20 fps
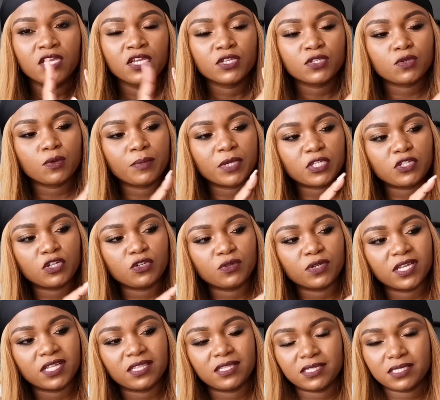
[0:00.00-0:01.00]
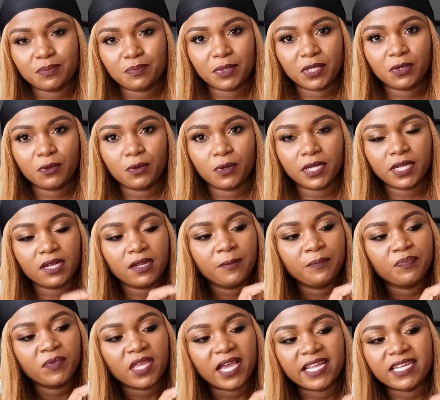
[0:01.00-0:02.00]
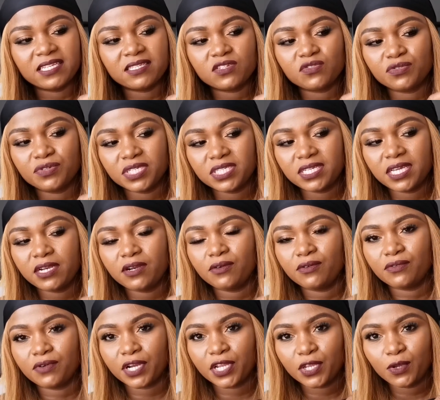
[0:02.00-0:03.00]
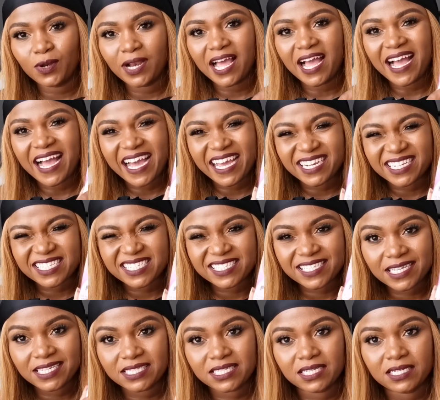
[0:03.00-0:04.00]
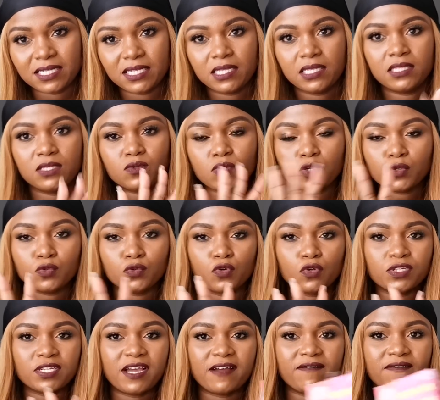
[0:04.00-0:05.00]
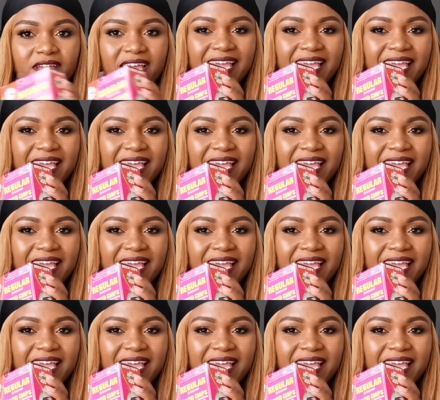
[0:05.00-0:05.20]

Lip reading: So make sure you get this pink one, and it's written regular and scented. This one do not have